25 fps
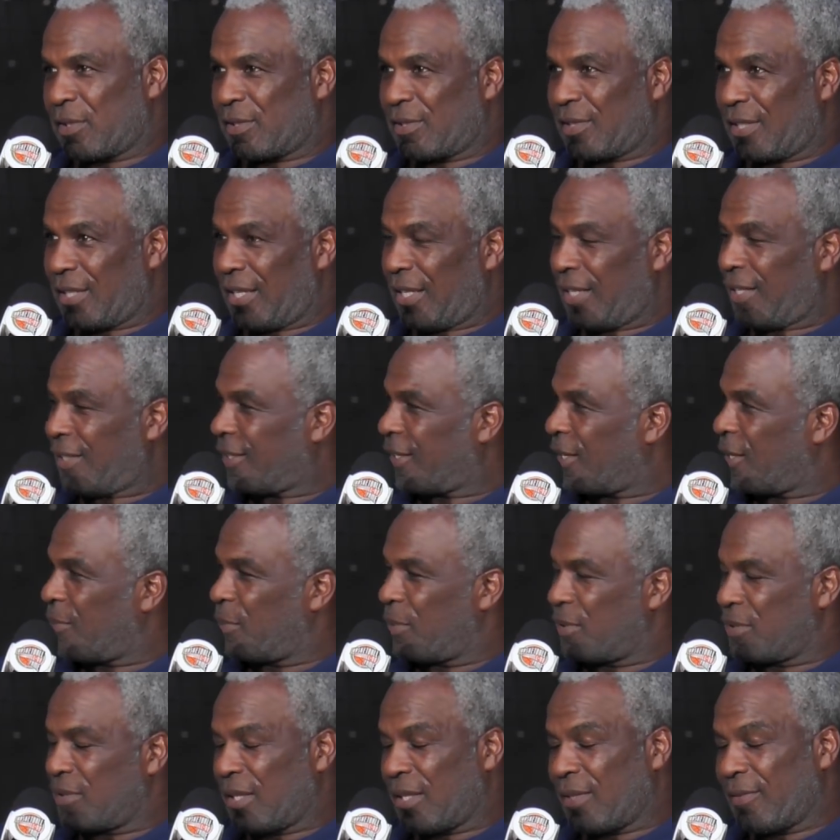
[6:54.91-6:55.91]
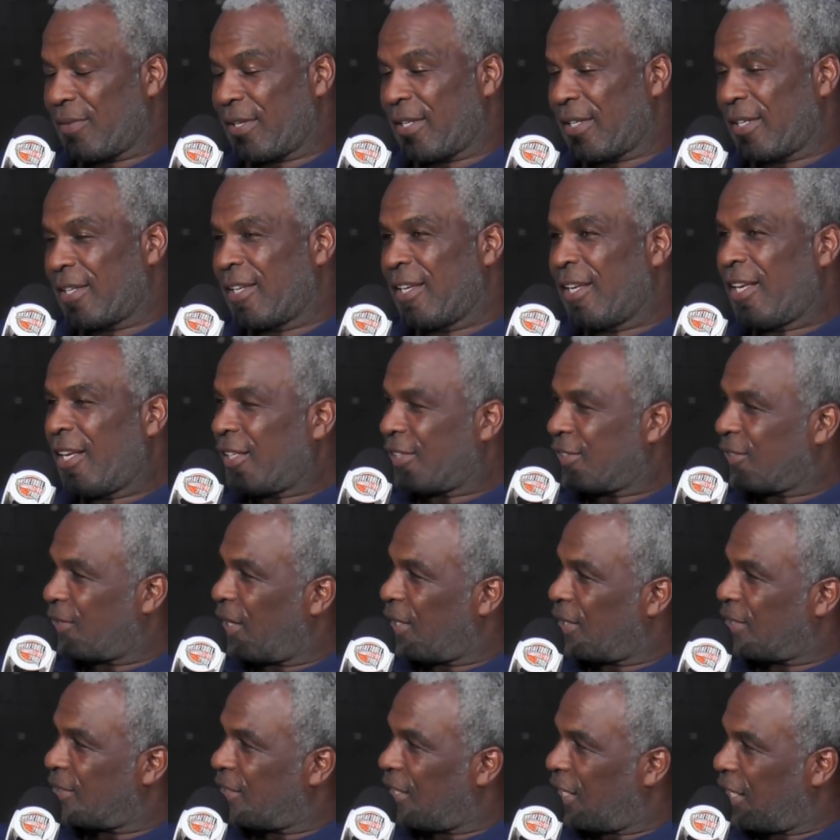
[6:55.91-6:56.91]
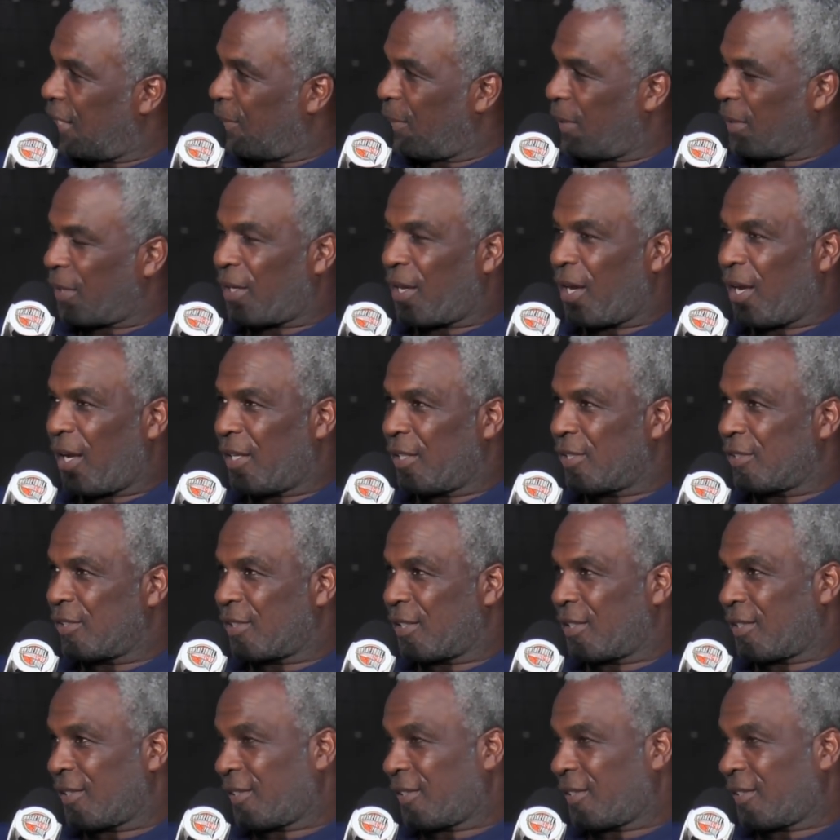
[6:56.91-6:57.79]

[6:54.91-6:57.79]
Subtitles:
see it come on TV. So I stayed at my college.